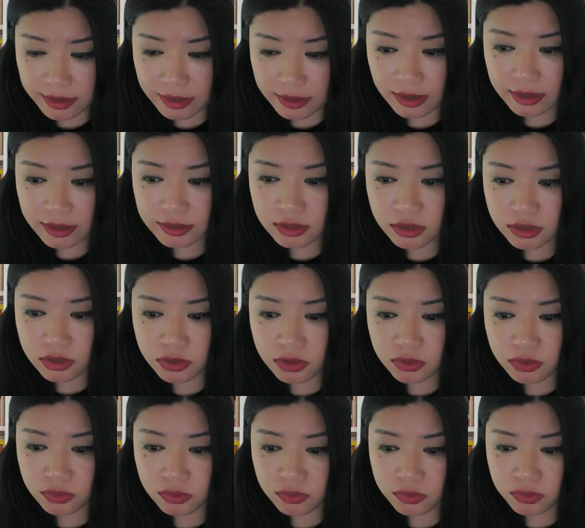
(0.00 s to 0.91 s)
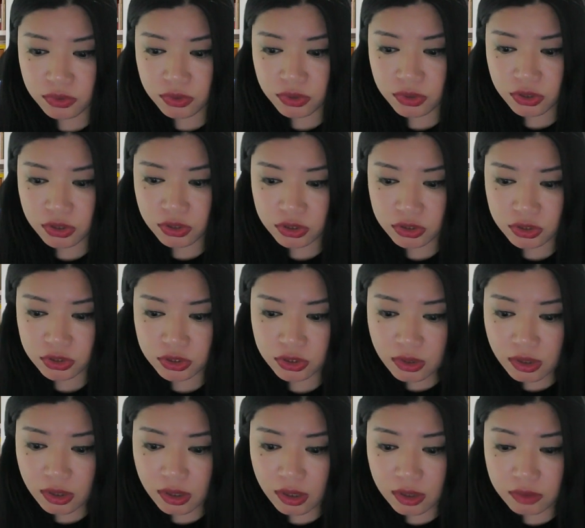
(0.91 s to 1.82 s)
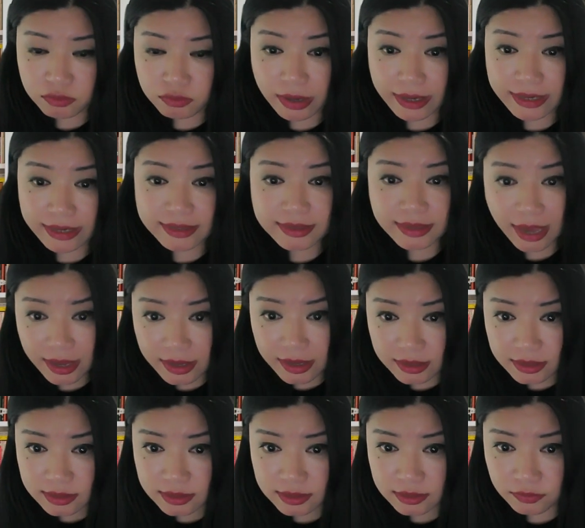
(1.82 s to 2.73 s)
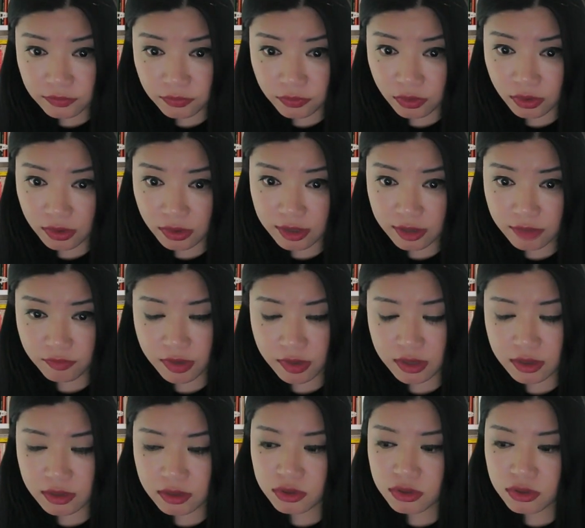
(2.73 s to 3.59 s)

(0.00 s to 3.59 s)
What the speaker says: Like you could write decks for a living.